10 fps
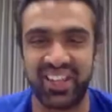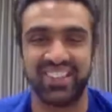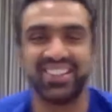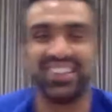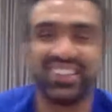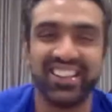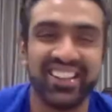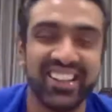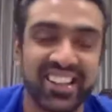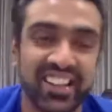Okay.
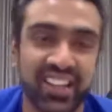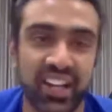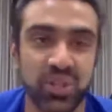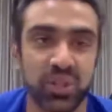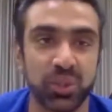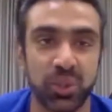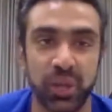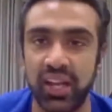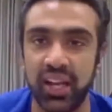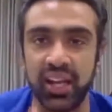Thank you,
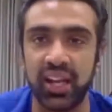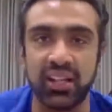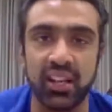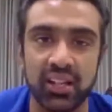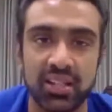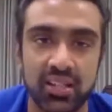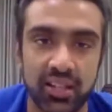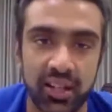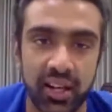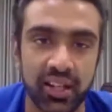Sadhguru. Anything
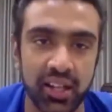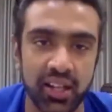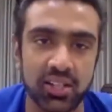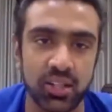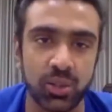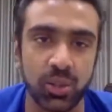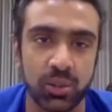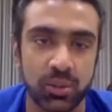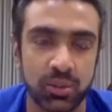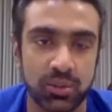else? Anything else,
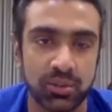Sadhguru?